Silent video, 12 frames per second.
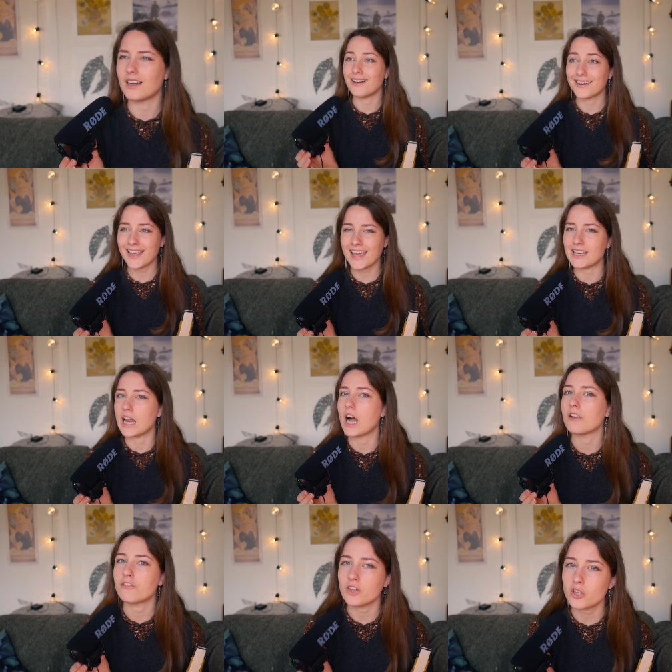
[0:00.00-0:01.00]
Again,
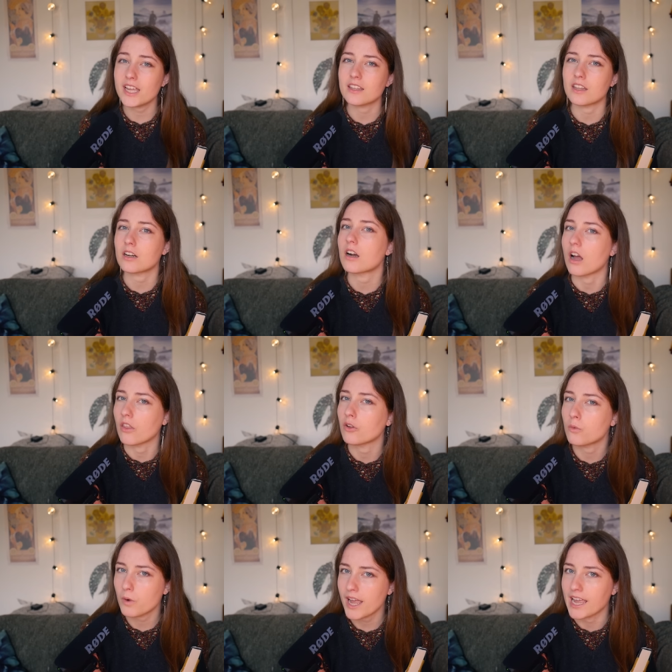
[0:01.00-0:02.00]
I feel like there are
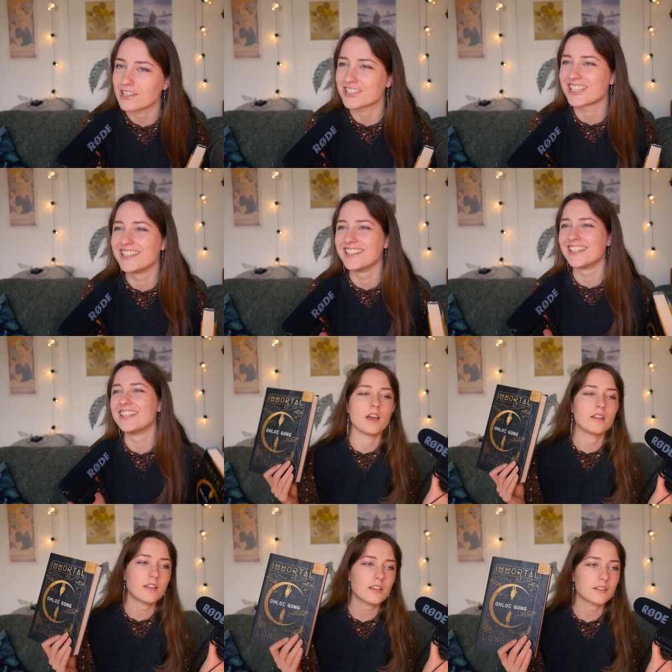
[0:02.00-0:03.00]
other ways.
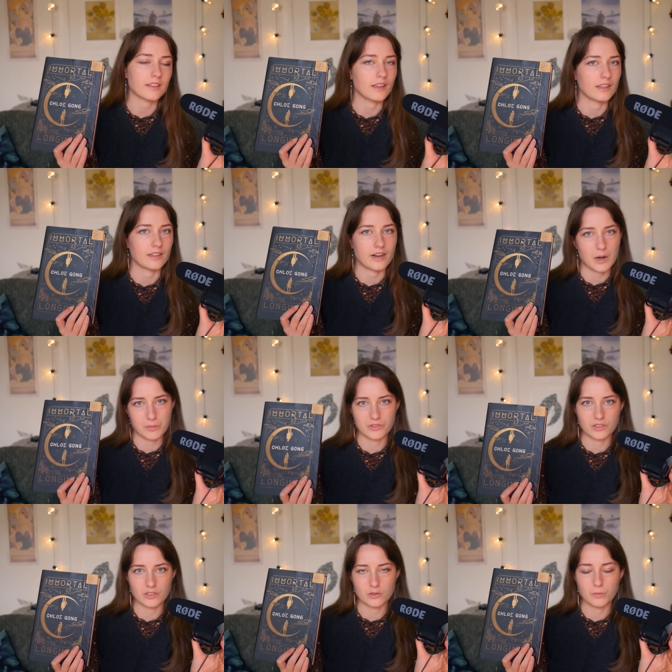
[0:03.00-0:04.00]
Another thing that happens
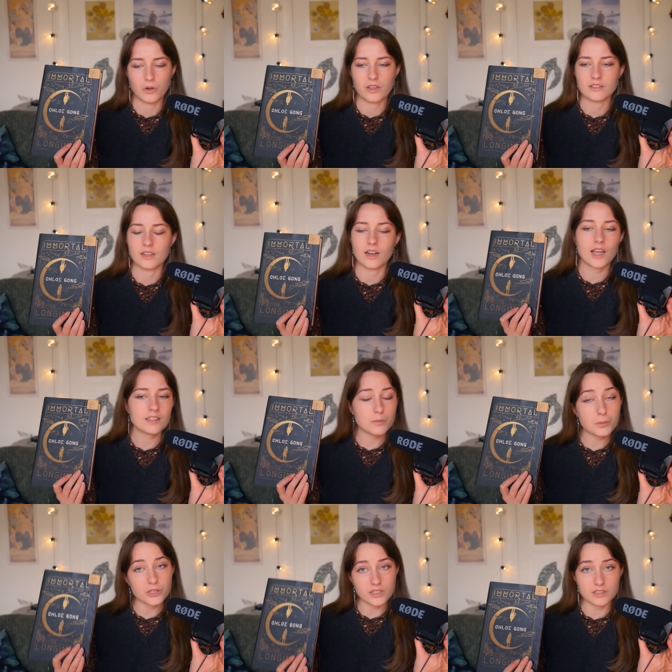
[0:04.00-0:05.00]
in this book is that as a
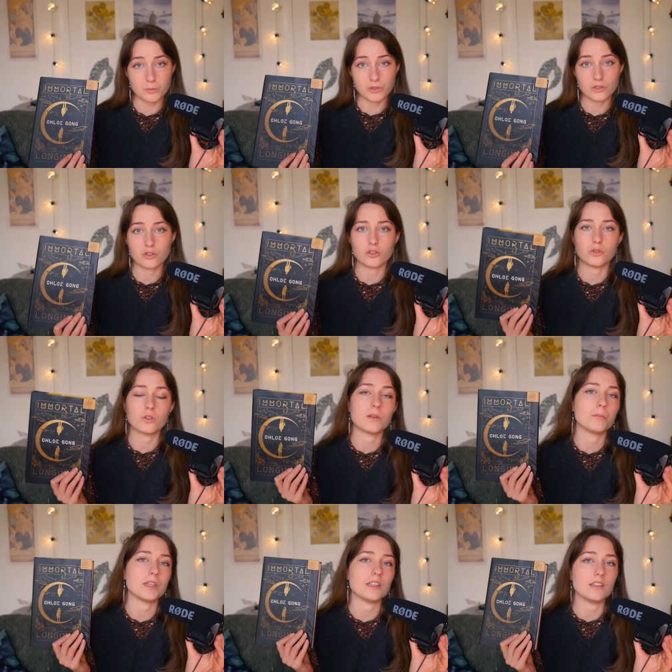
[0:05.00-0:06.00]
participant, you
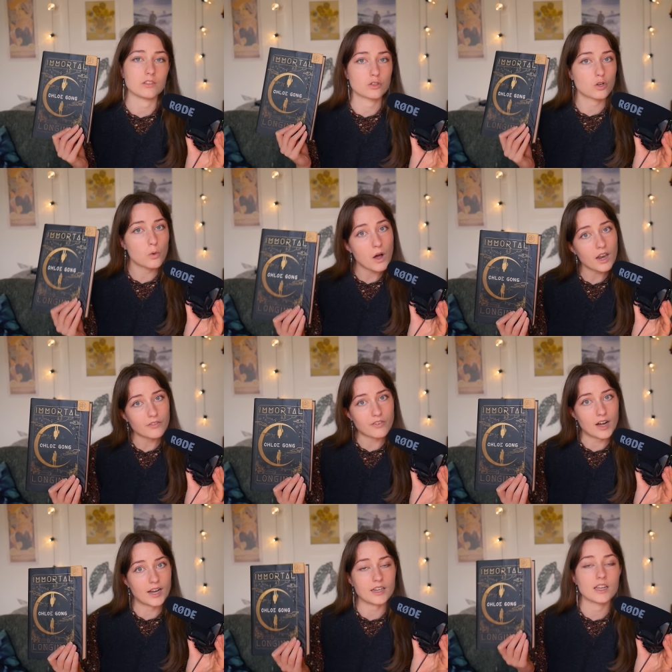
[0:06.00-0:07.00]
can be
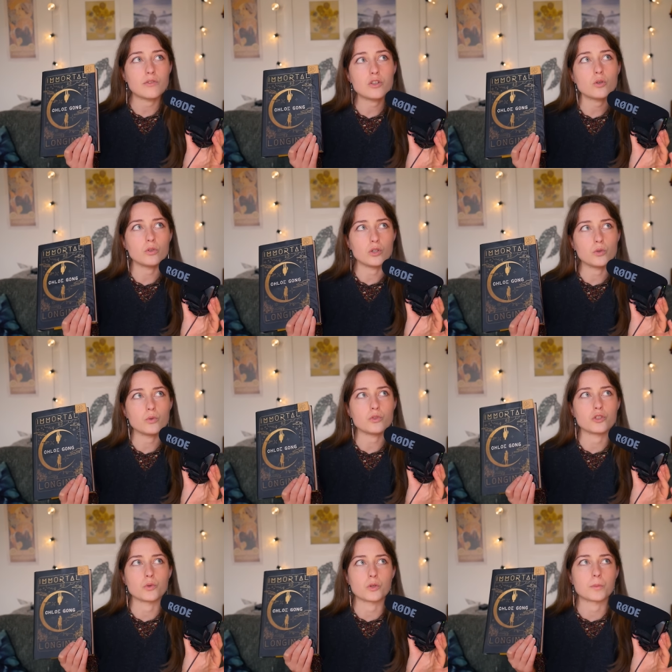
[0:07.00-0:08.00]
disqualified if you
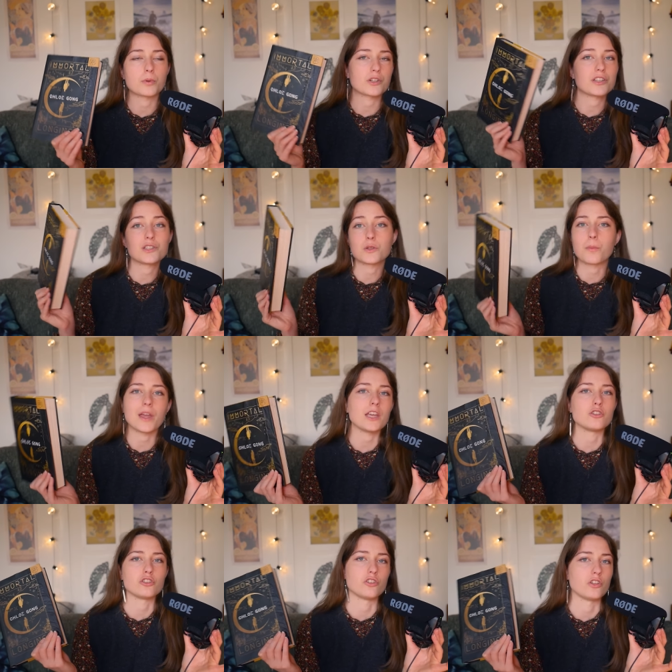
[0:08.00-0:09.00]
lose your
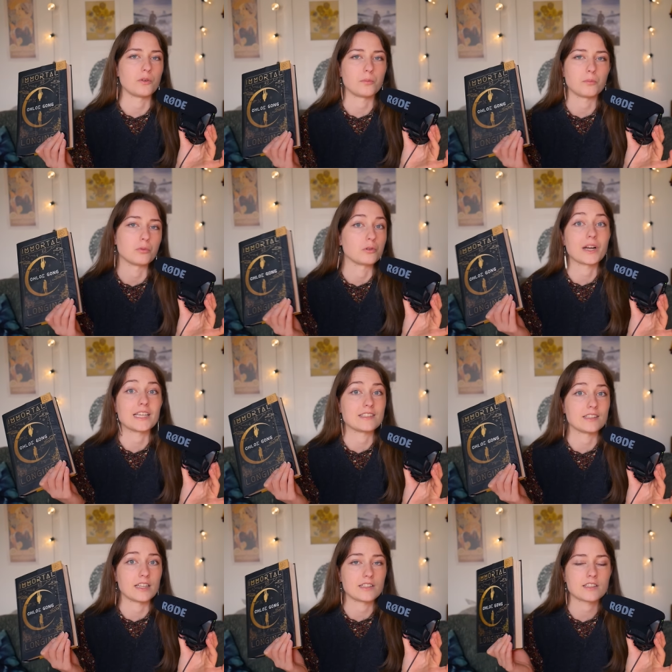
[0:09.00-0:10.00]
participation
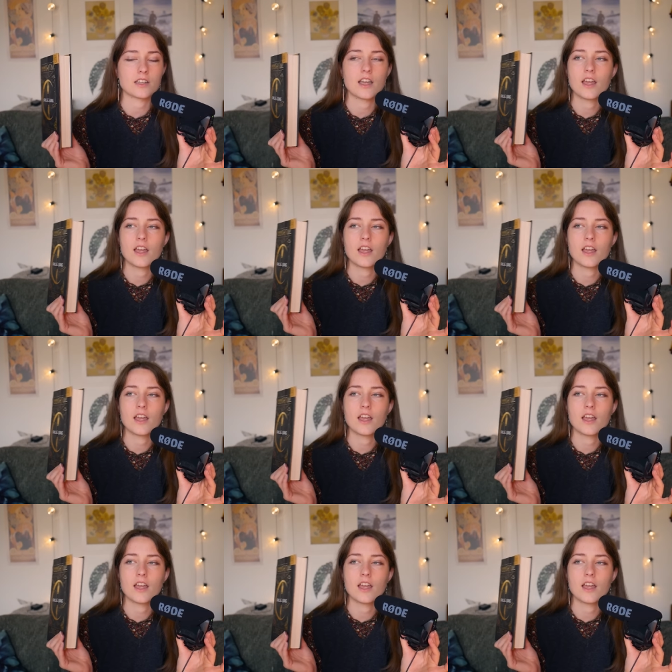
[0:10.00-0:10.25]
bracelet.